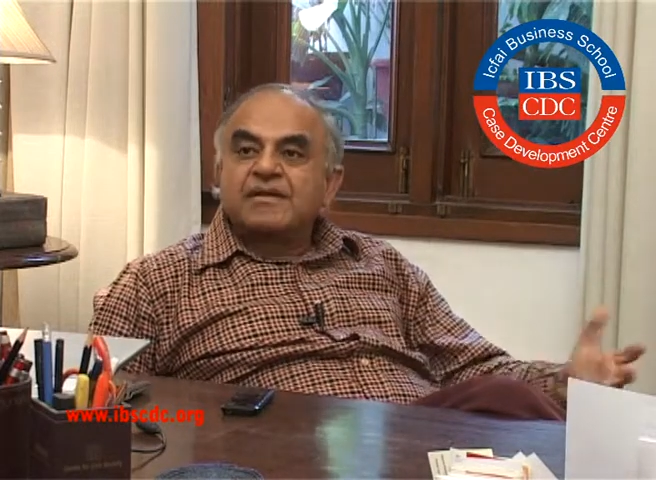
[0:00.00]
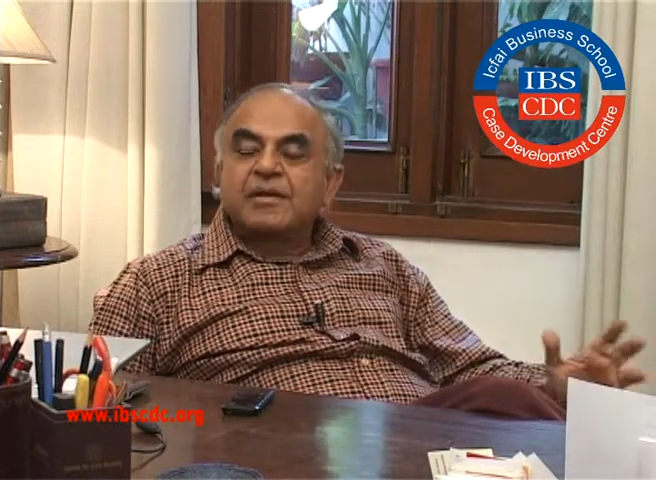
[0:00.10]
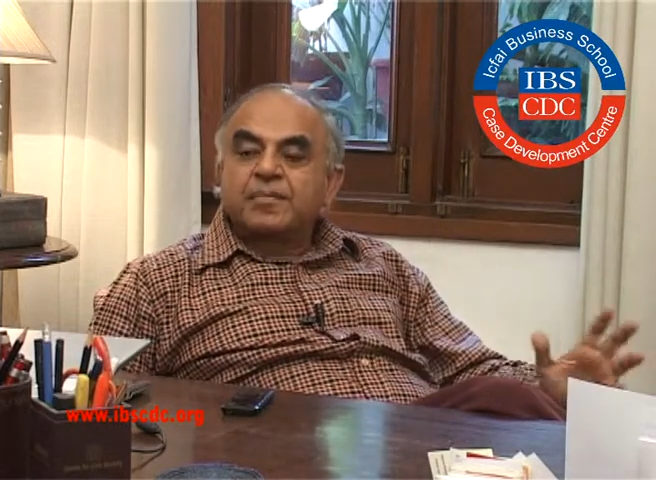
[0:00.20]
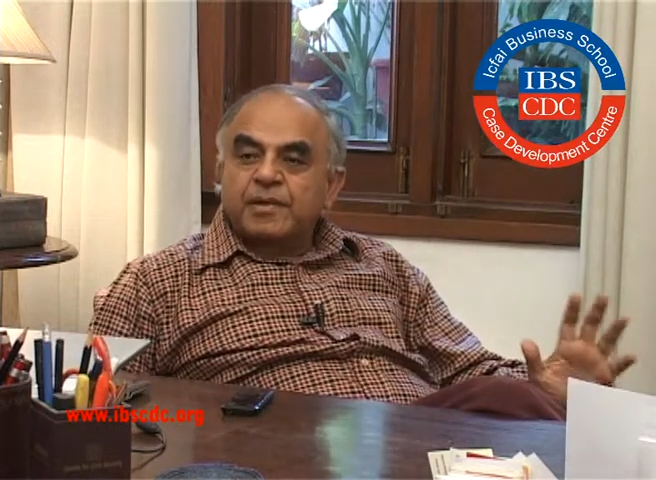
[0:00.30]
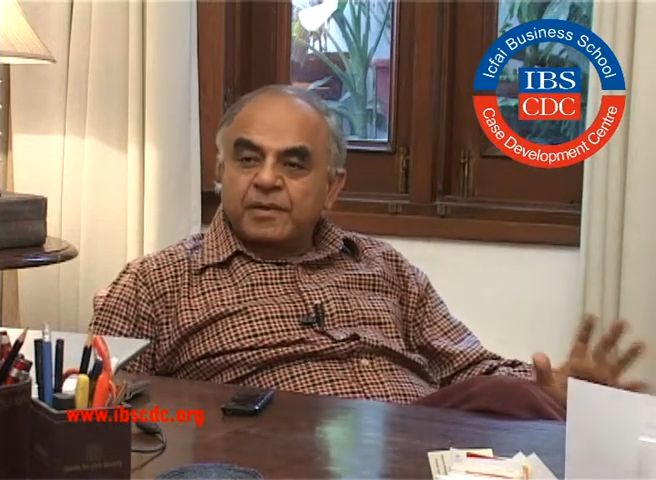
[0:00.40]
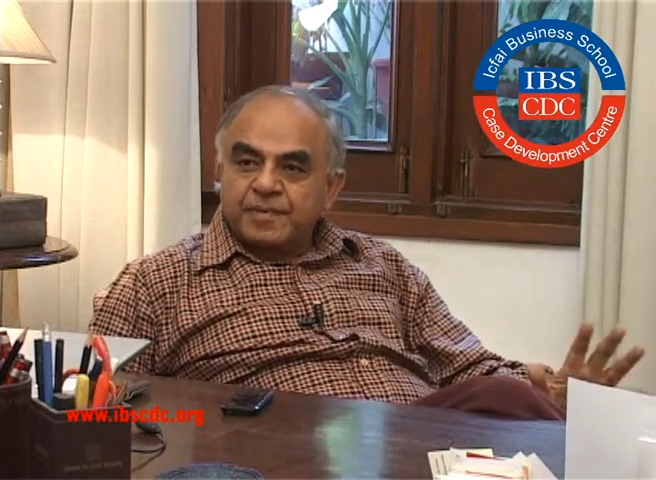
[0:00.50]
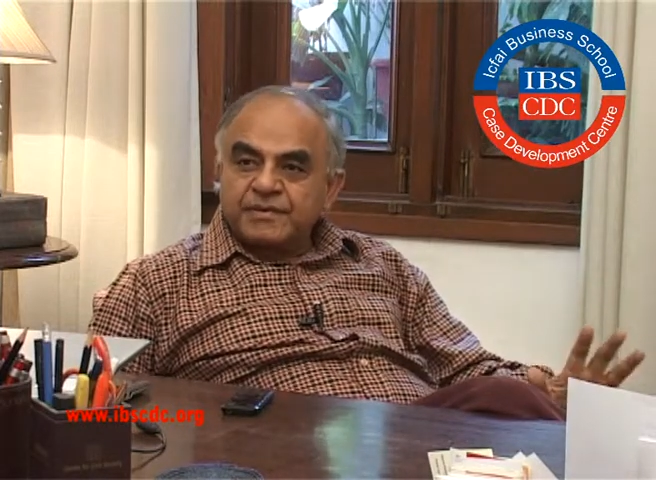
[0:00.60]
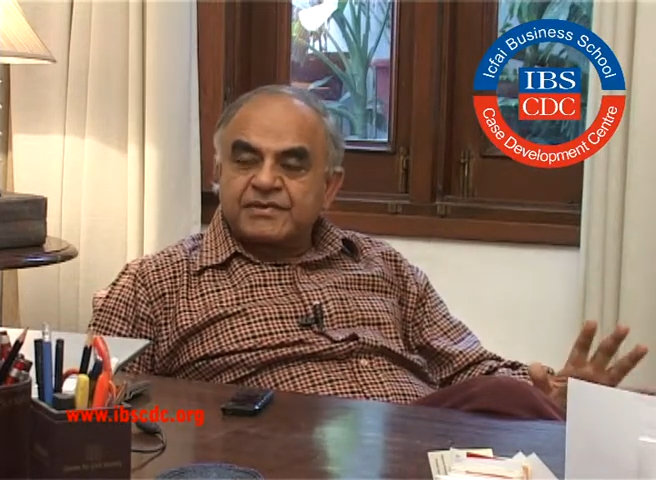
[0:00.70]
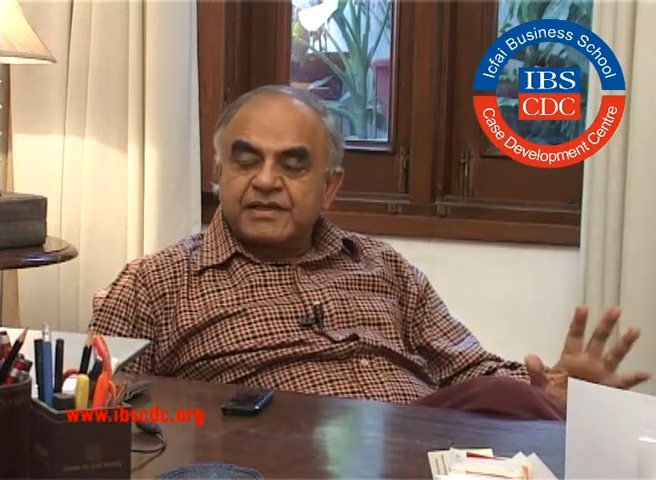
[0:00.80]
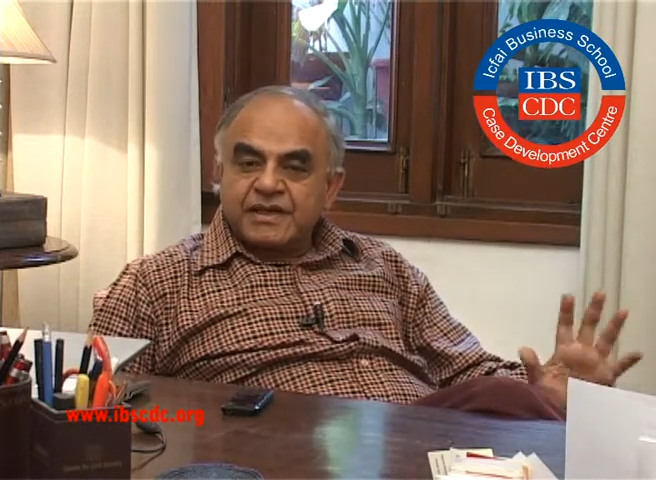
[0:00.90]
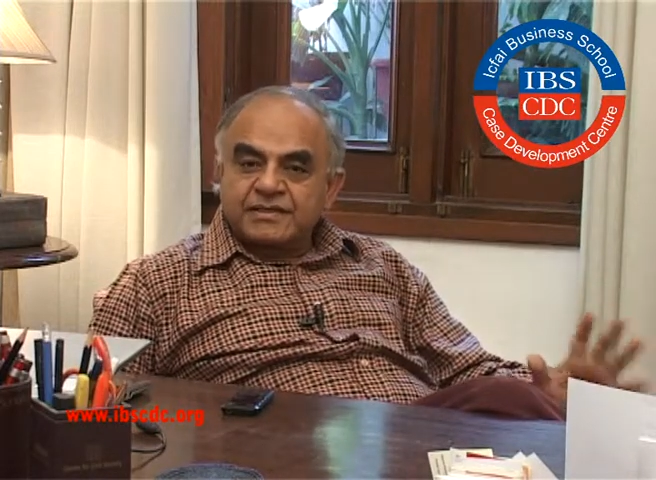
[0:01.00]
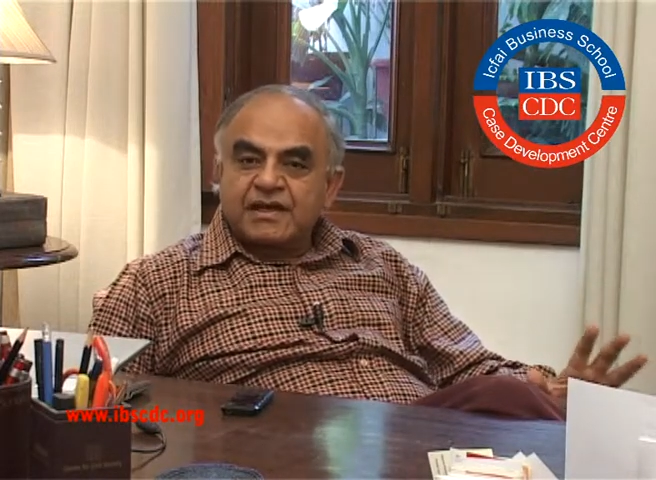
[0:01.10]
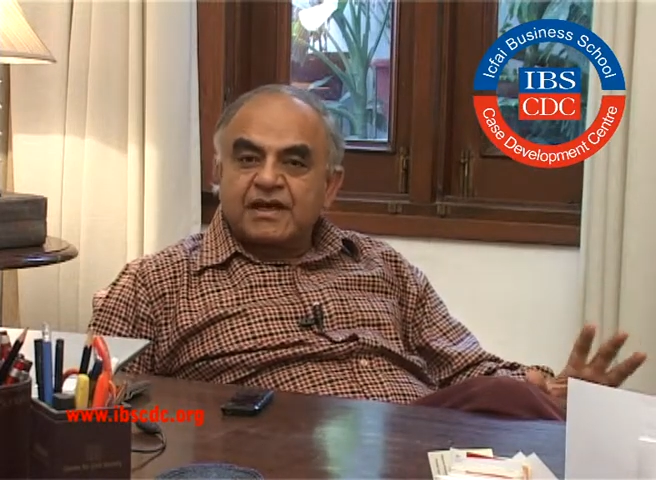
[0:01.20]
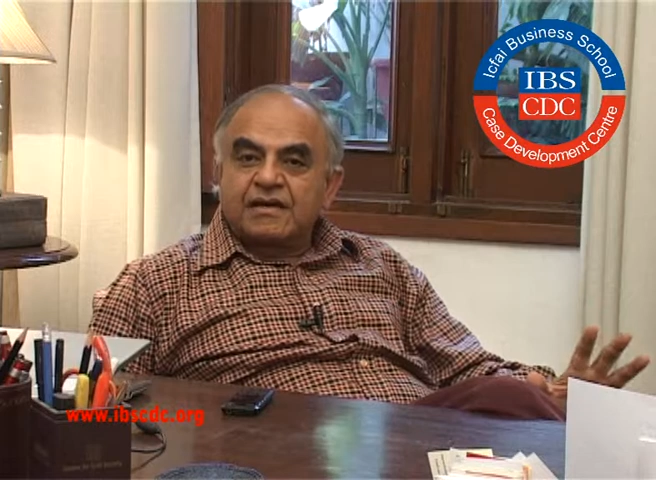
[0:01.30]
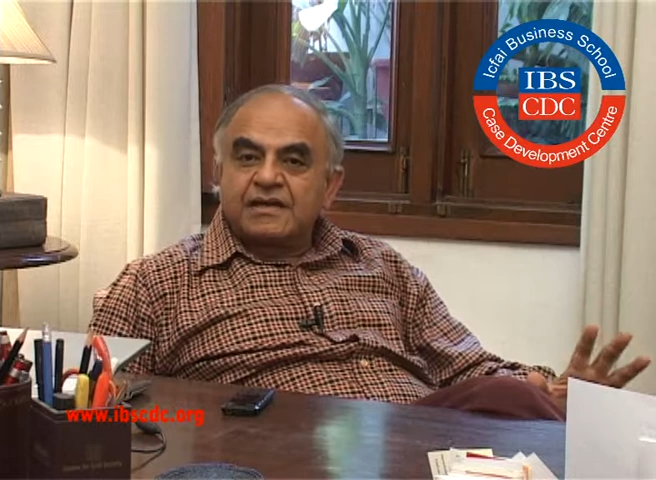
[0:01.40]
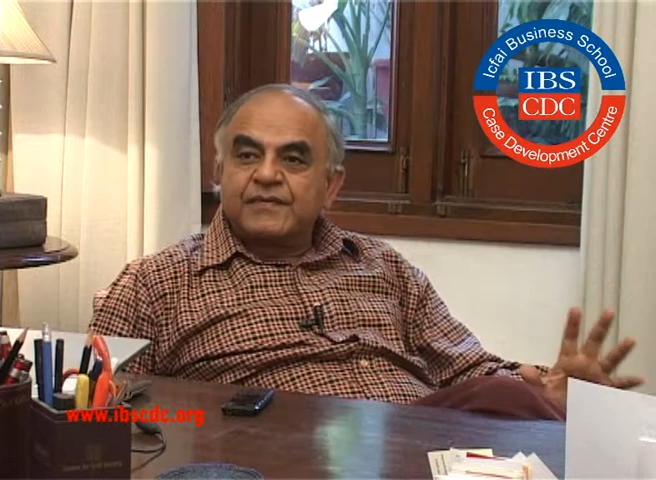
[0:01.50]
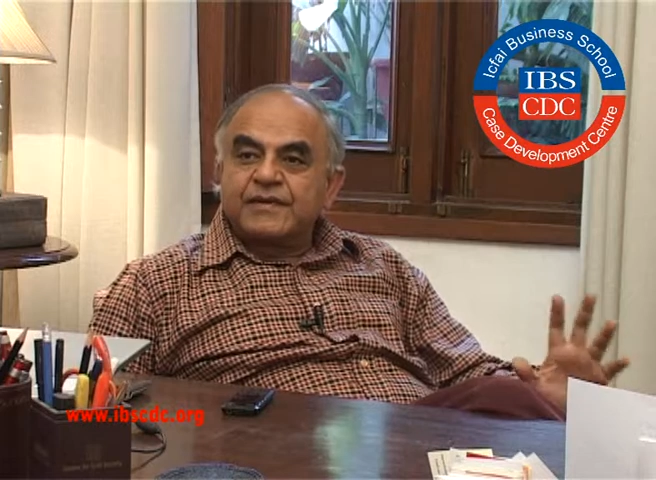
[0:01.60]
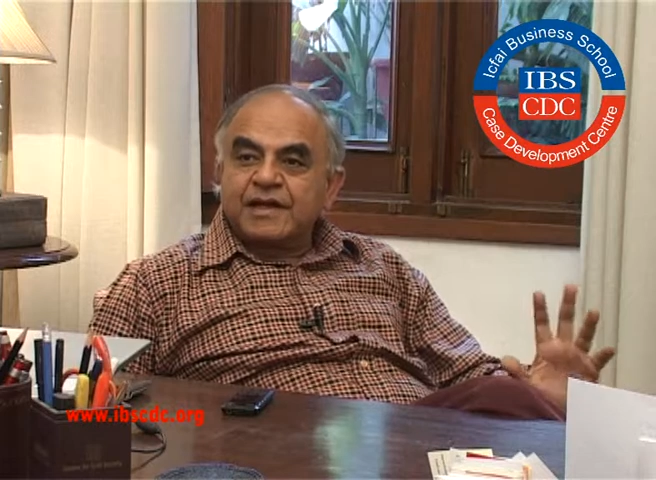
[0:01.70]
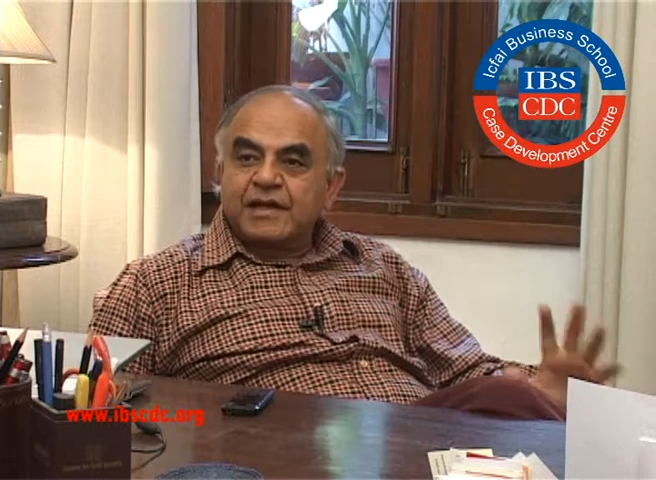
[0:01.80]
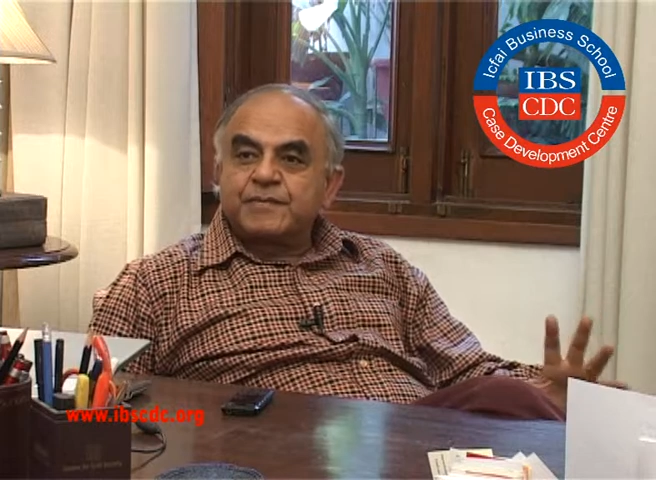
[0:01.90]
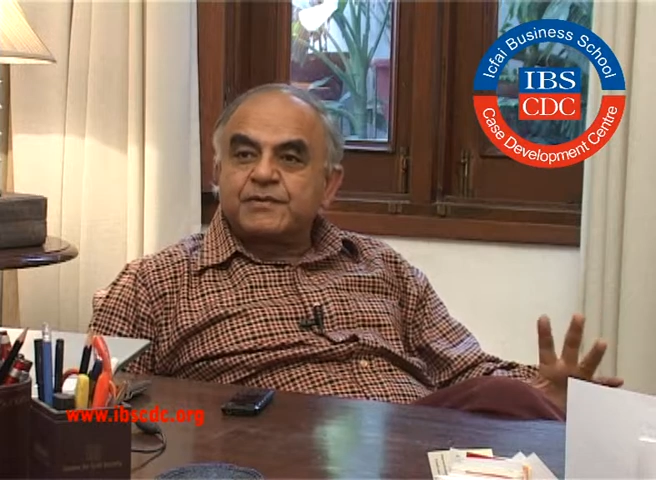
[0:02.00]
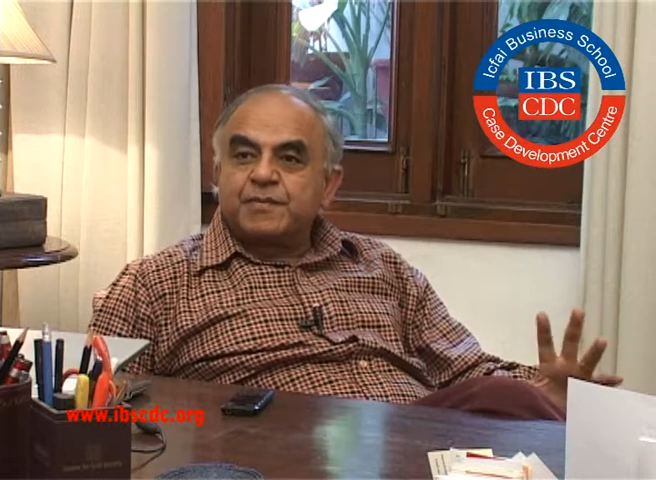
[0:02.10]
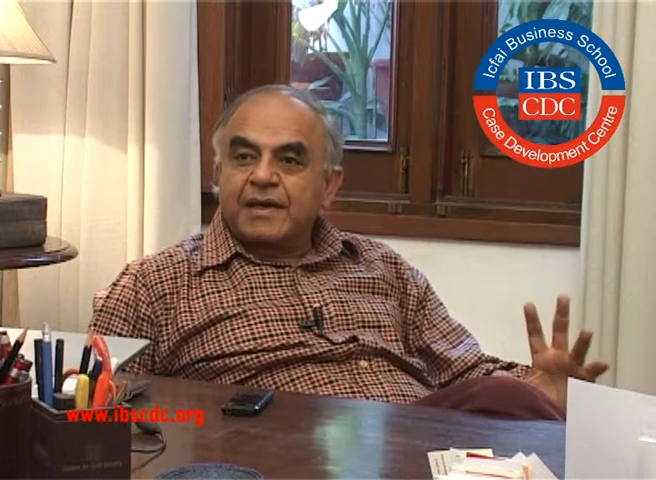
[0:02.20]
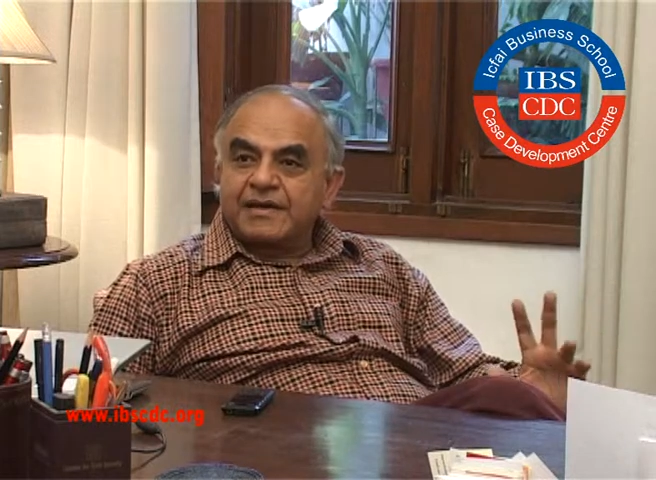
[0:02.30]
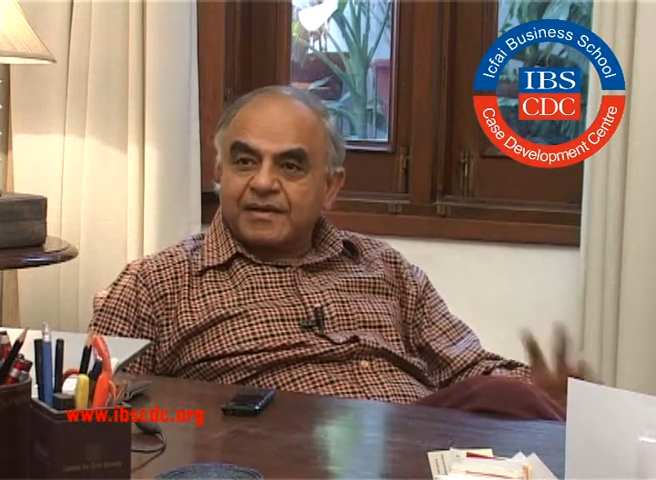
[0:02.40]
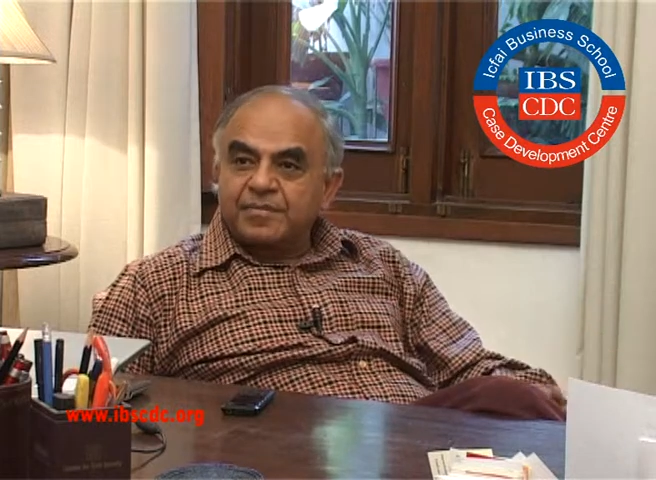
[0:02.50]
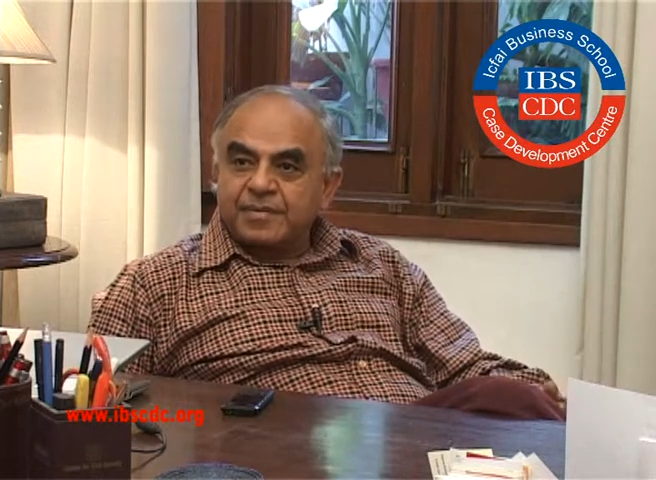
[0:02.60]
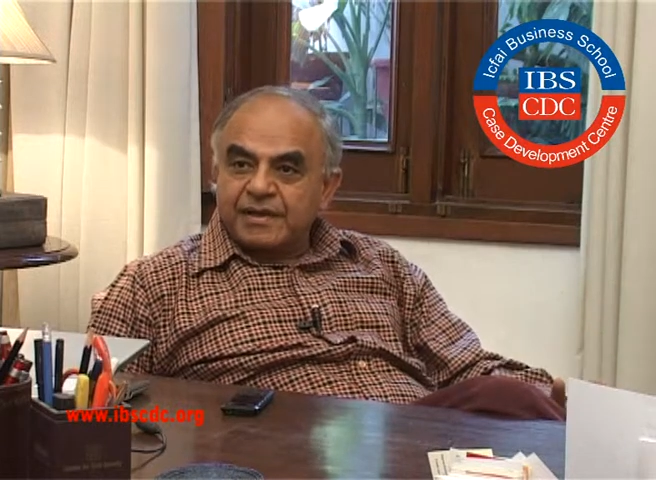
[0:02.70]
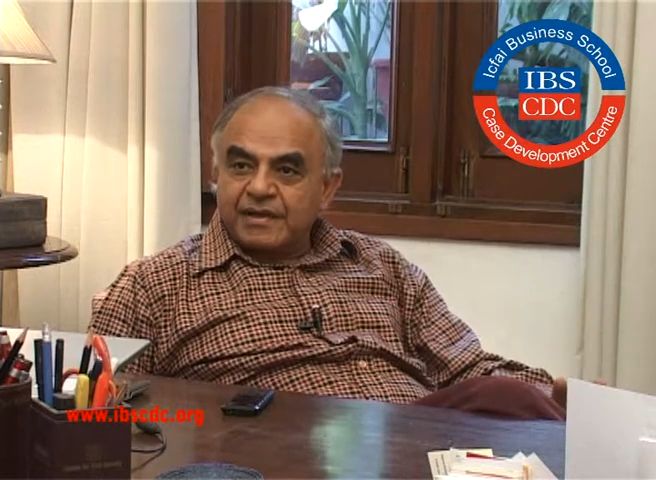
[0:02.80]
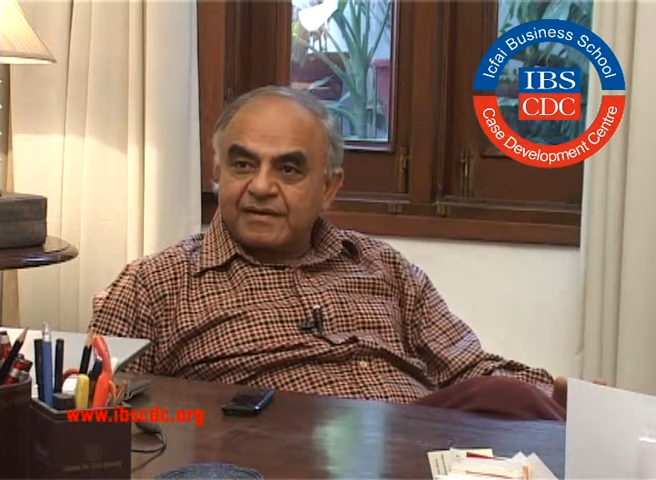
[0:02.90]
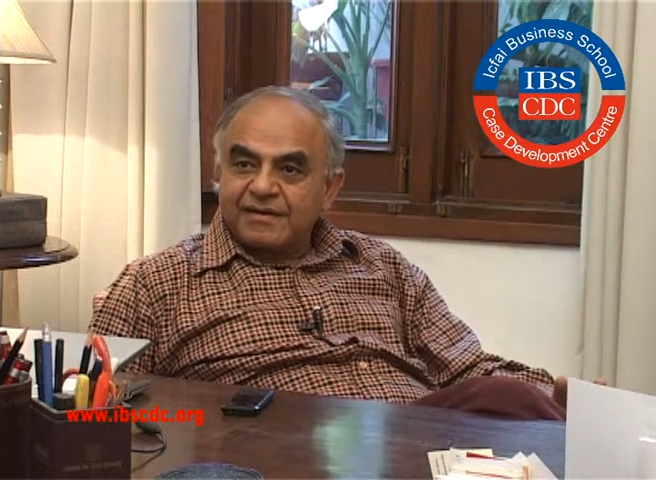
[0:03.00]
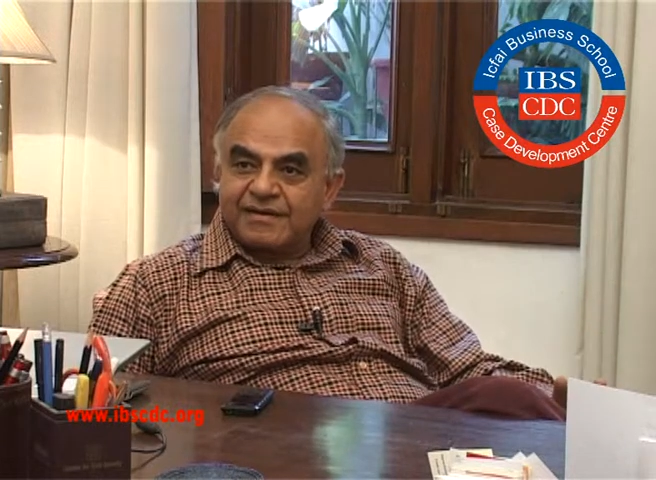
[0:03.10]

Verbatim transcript: The purpose CSR, if it helps my company